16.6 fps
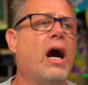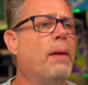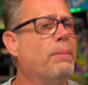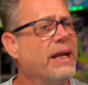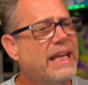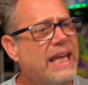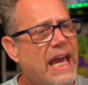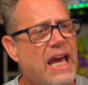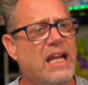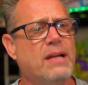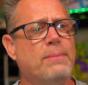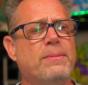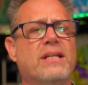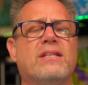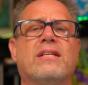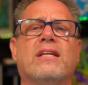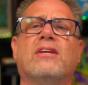But
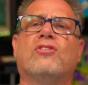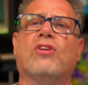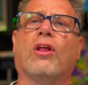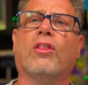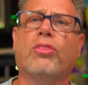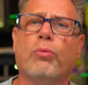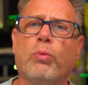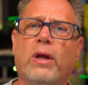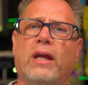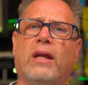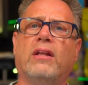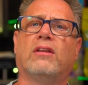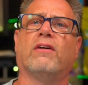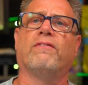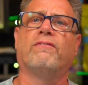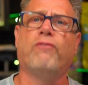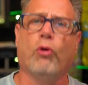cannabis is a 3
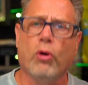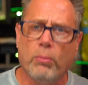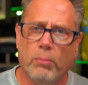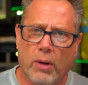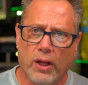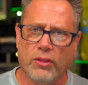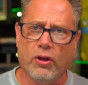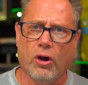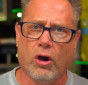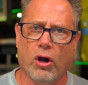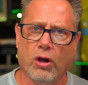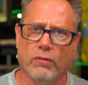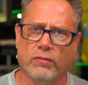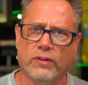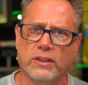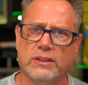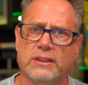to 4 month
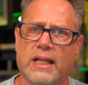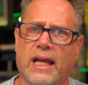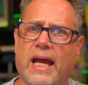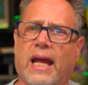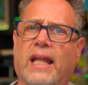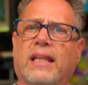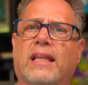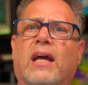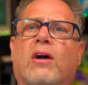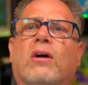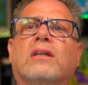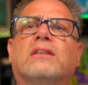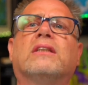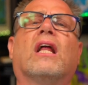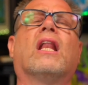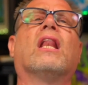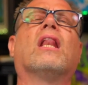harvest, and there
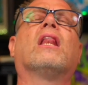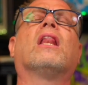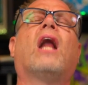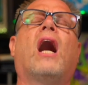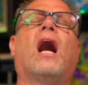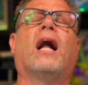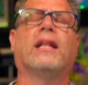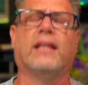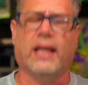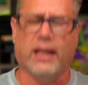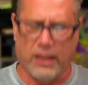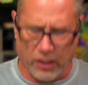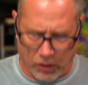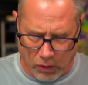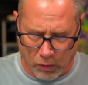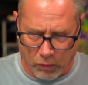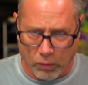is a lot that can
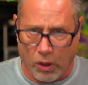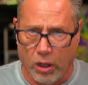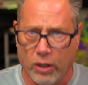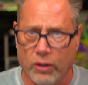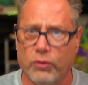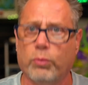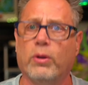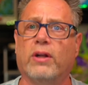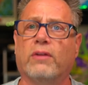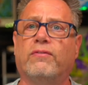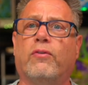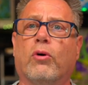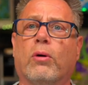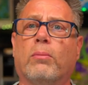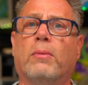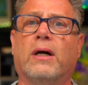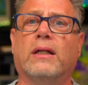go wrong in 3 to
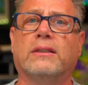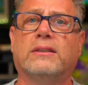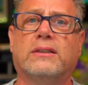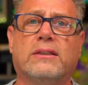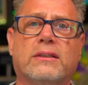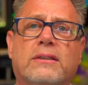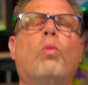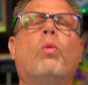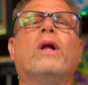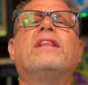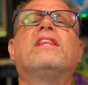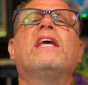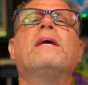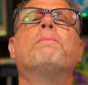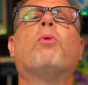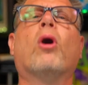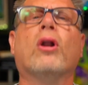4 months. With
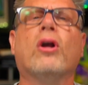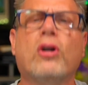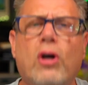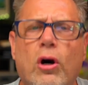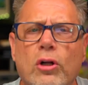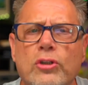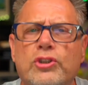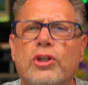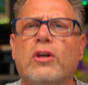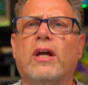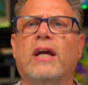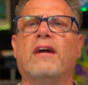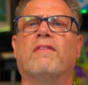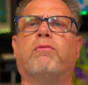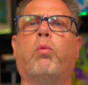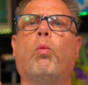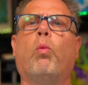deep water culture,
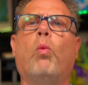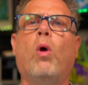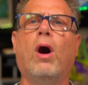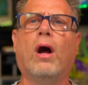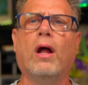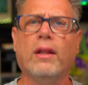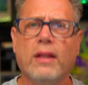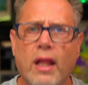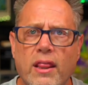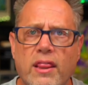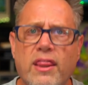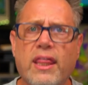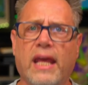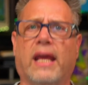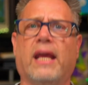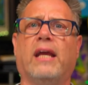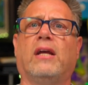if one
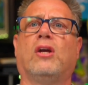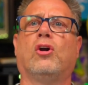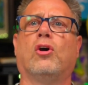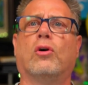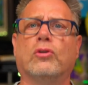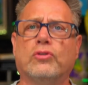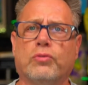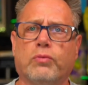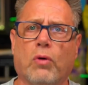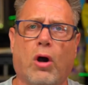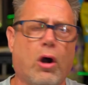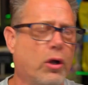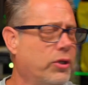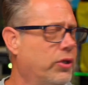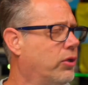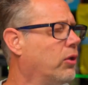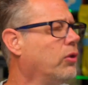thing goes
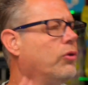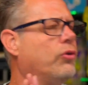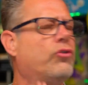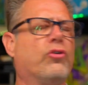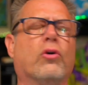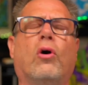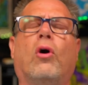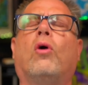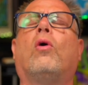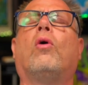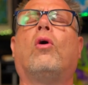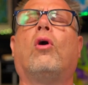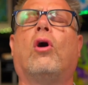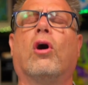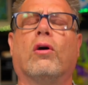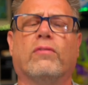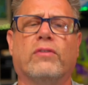wrong, you can lose your whole
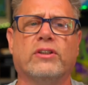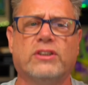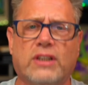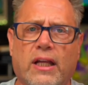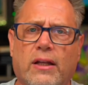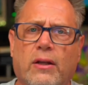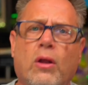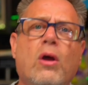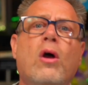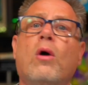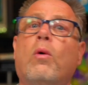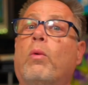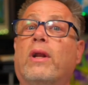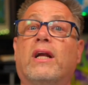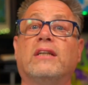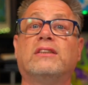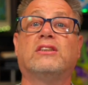harvest. And
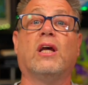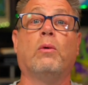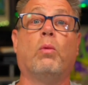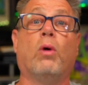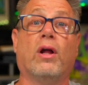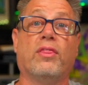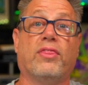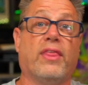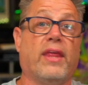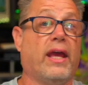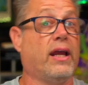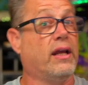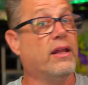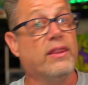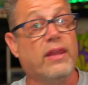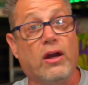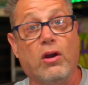when I say one thing,
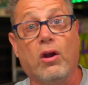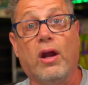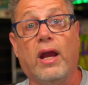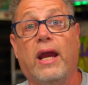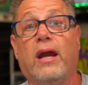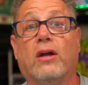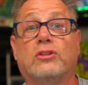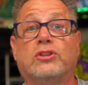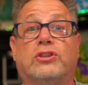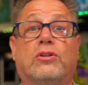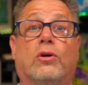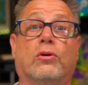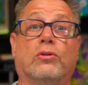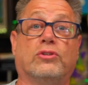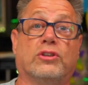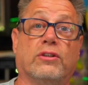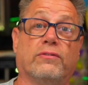there are air
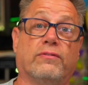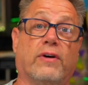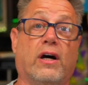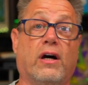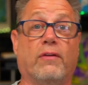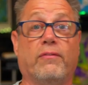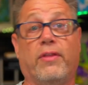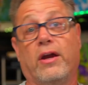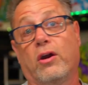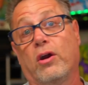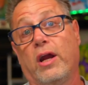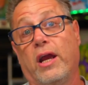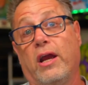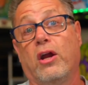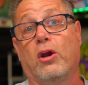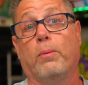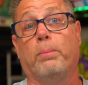stones involved, there are
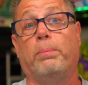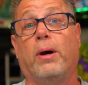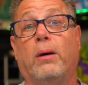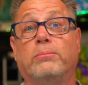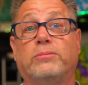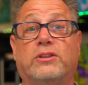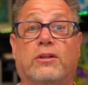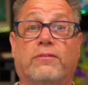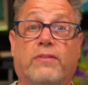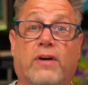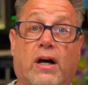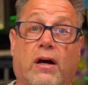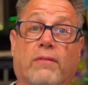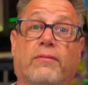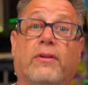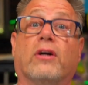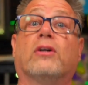air pumps
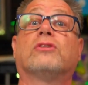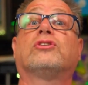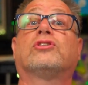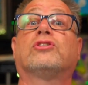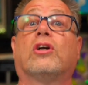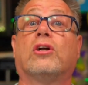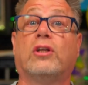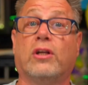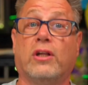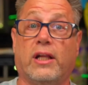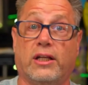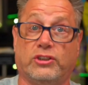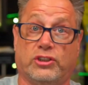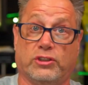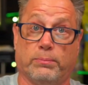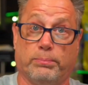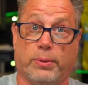involved, there are
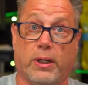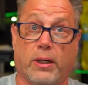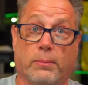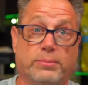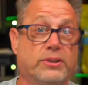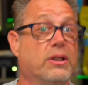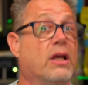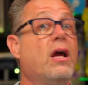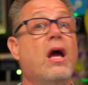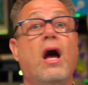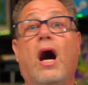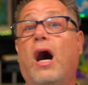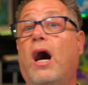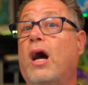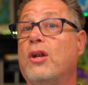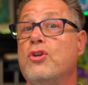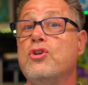circulation pumps,
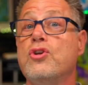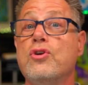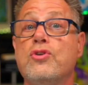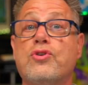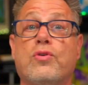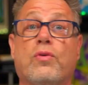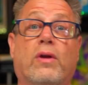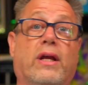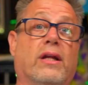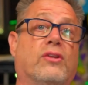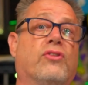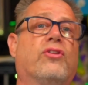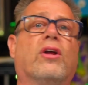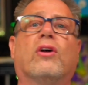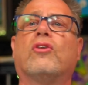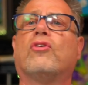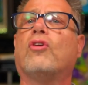nutrients.
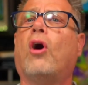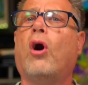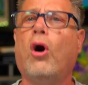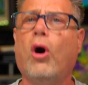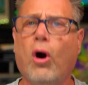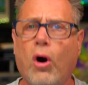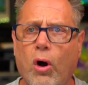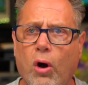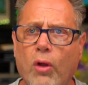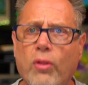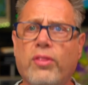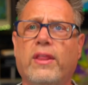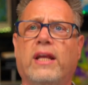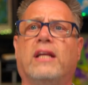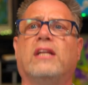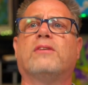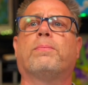There's all
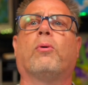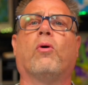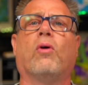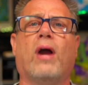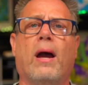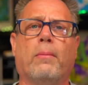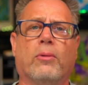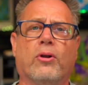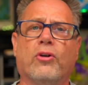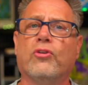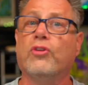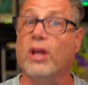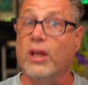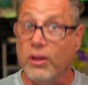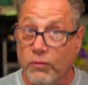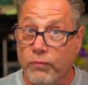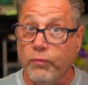these parameters
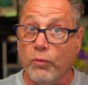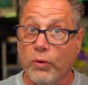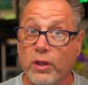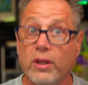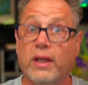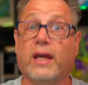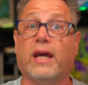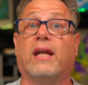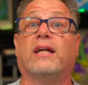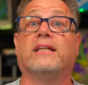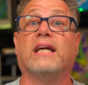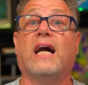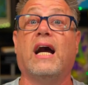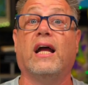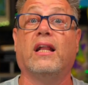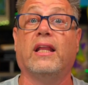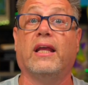that you've really got to
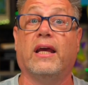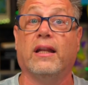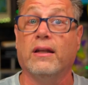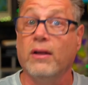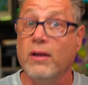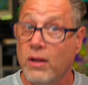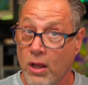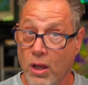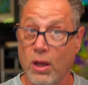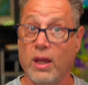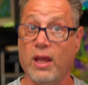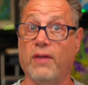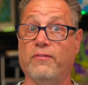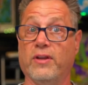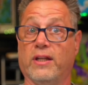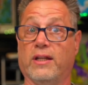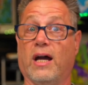dial in.
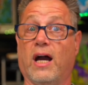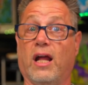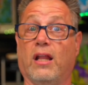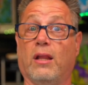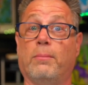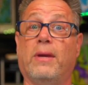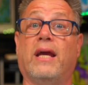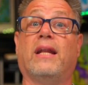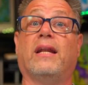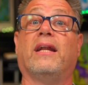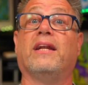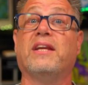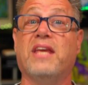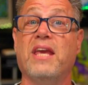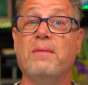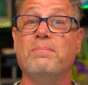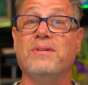If you dial them in and you
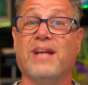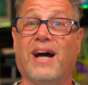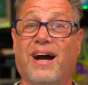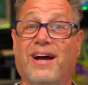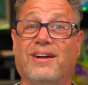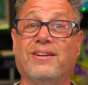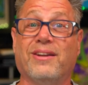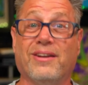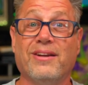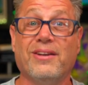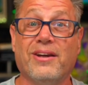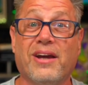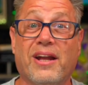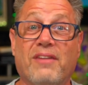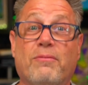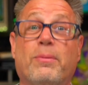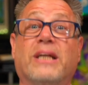keep them dialed, you're
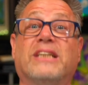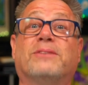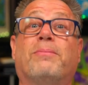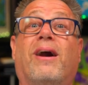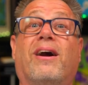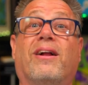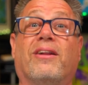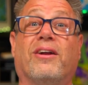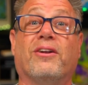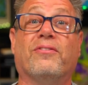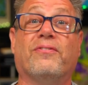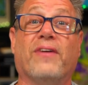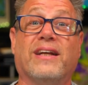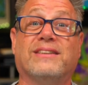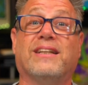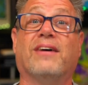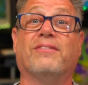gonna have a big smile on your
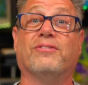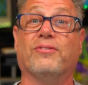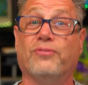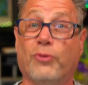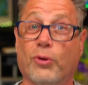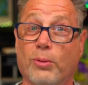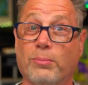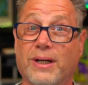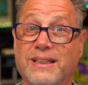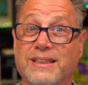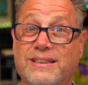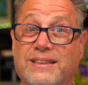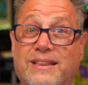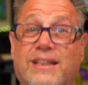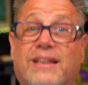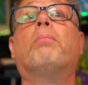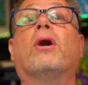face after 4
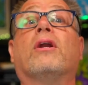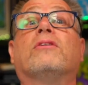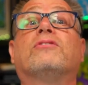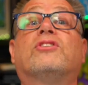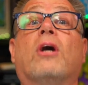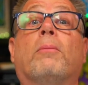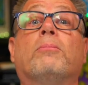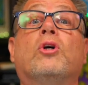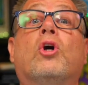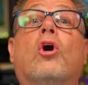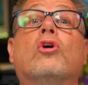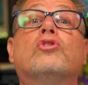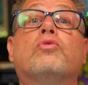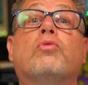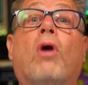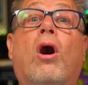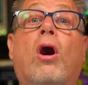months. But if something
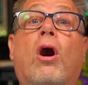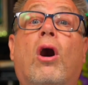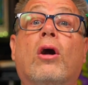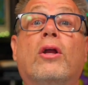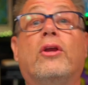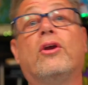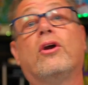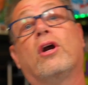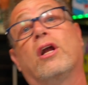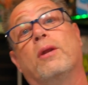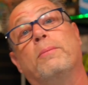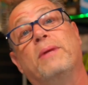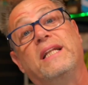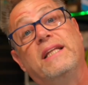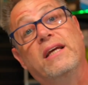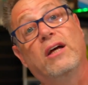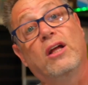goes wrong, you're gonna
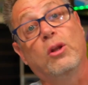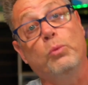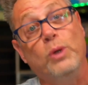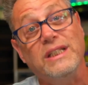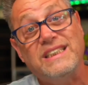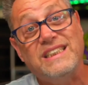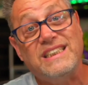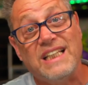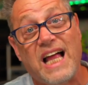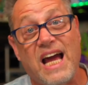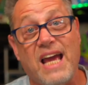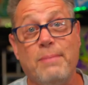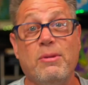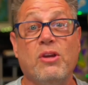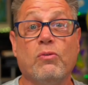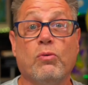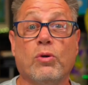be dealing with
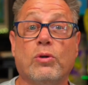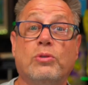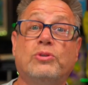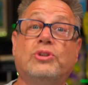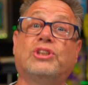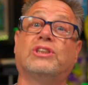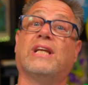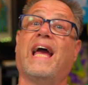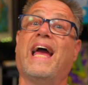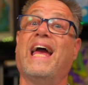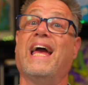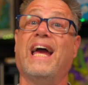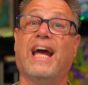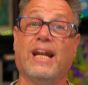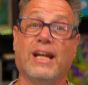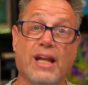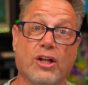slimy roots
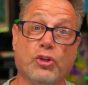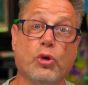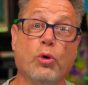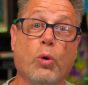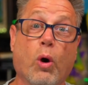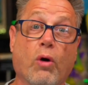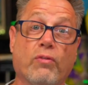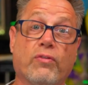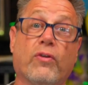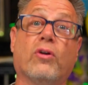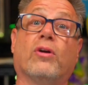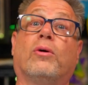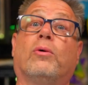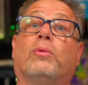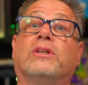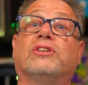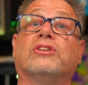and a do-over,
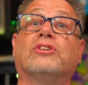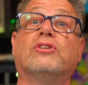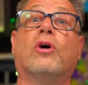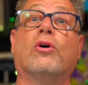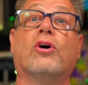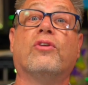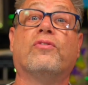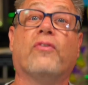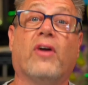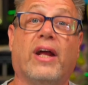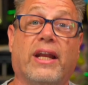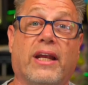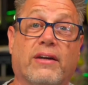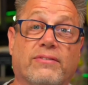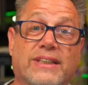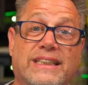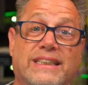which is no good for
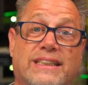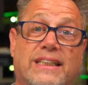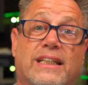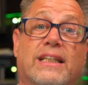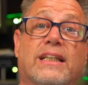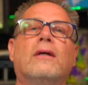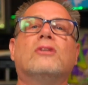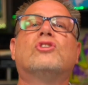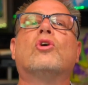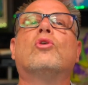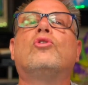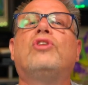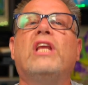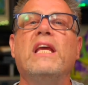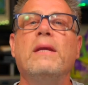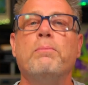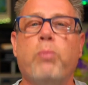any of us. So
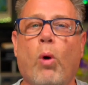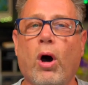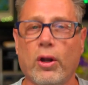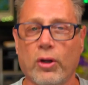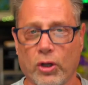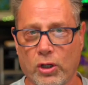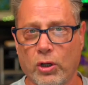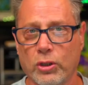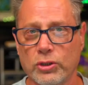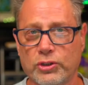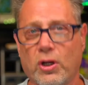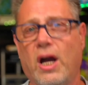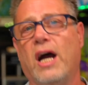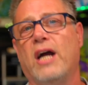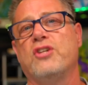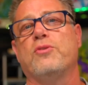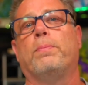deep water culture
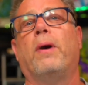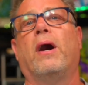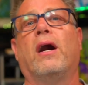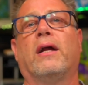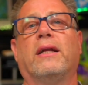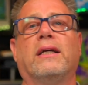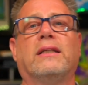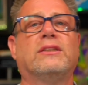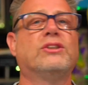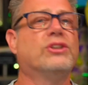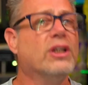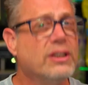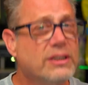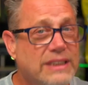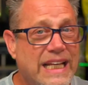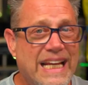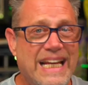hydroponics
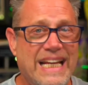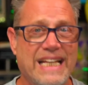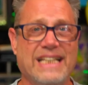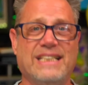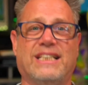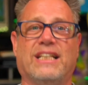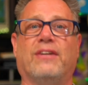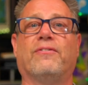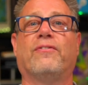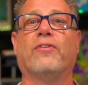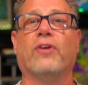just isn't